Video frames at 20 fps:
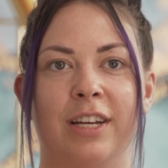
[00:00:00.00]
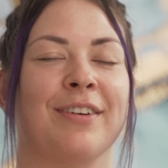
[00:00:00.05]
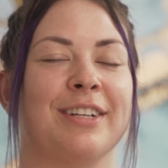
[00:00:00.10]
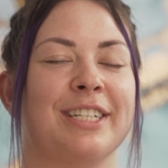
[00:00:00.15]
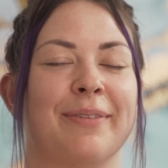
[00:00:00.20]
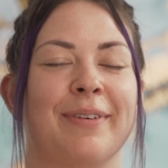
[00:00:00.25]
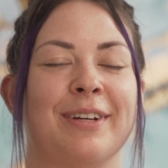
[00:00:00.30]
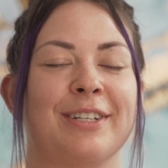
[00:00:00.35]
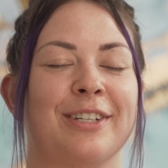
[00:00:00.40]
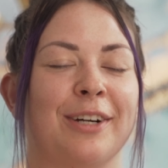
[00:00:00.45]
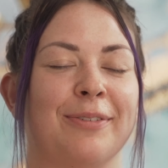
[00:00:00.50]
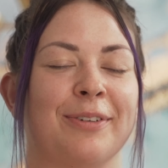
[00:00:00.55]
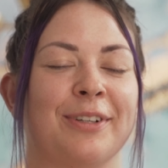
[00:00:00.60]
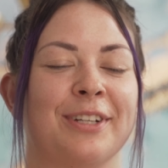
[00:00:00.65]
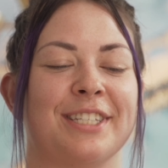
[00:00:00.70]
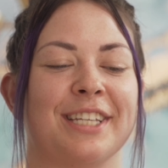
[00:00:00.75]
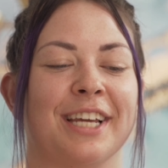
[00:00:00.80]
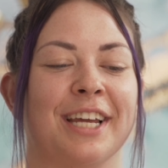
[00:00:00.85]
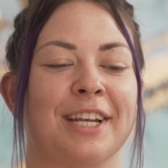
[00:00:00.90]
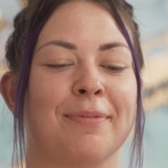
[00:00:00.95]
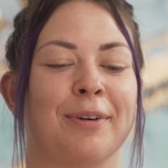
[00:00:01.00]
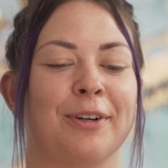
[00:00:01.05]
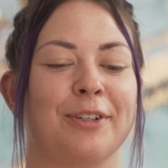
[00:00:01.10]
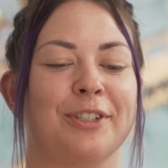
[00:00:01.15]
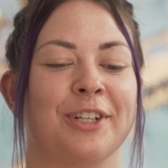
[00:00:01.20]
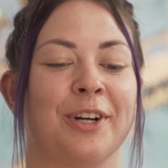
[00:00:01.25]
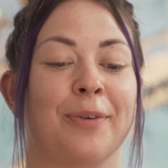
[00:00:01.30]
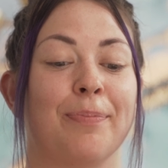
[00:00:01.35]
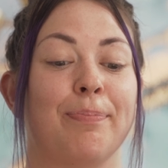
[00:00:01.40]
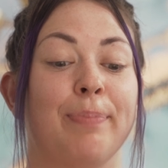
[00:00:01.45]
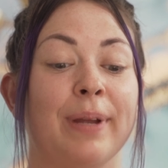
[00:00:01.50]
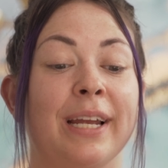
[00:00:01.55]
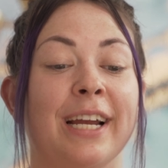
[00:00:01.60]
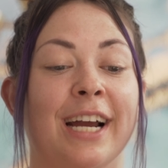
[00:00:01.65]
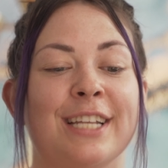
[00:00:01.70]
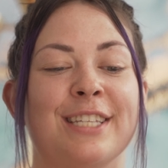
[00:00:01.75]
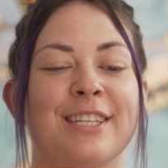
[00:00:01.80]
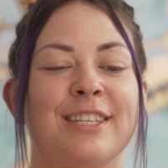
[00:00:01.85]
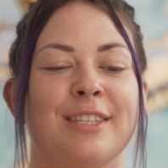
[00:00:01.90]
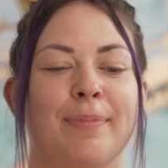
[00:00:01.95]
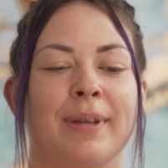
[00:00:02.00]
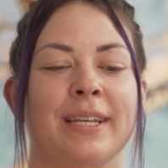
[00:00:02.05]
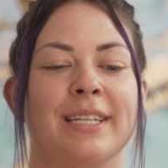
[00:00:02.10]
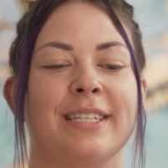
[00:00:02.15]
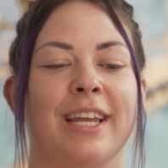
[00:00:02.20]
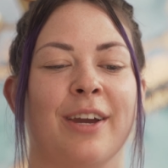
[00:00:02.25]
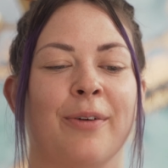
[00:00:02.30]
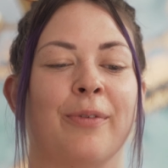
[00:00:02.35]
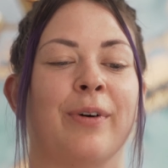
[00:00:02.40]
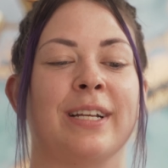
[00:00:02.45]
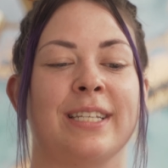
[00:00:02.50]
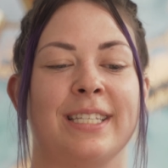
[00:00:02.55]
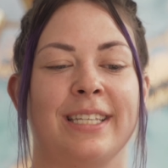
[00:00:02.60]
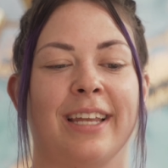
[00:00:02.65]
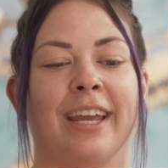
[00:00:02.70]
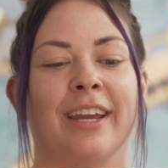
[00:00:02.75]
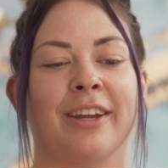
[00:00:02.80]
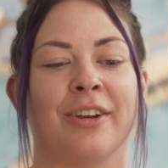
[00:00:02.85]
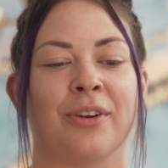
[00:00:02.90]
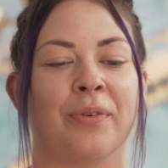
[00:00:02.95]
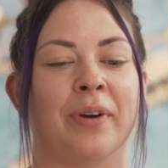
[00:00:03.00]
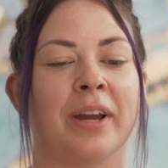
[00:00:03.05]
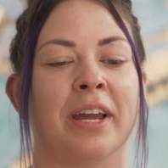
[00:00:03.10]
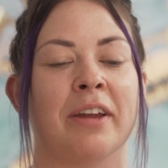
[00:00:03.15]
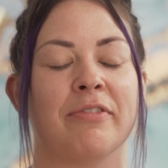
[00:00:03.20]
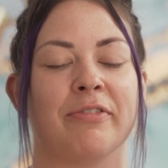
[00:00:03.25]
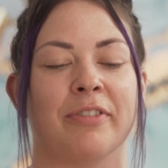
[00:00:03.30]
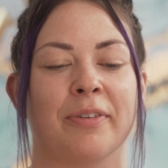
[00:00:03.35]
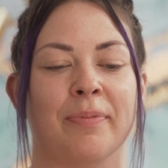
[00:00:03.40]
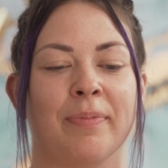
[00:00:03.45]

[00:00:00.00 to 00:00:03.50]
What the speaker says: Every time I talk about this, I get emotional because it was taken away from